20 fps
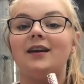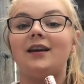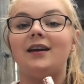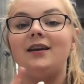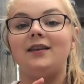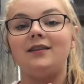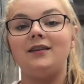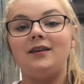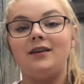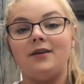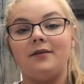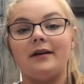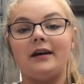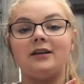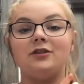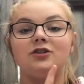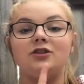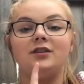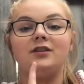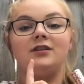in the
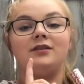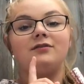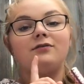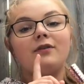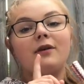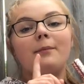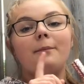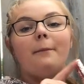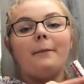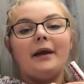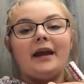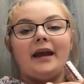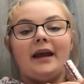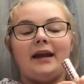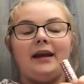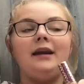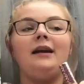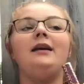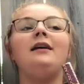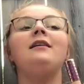US. She's from
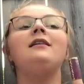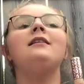Maine,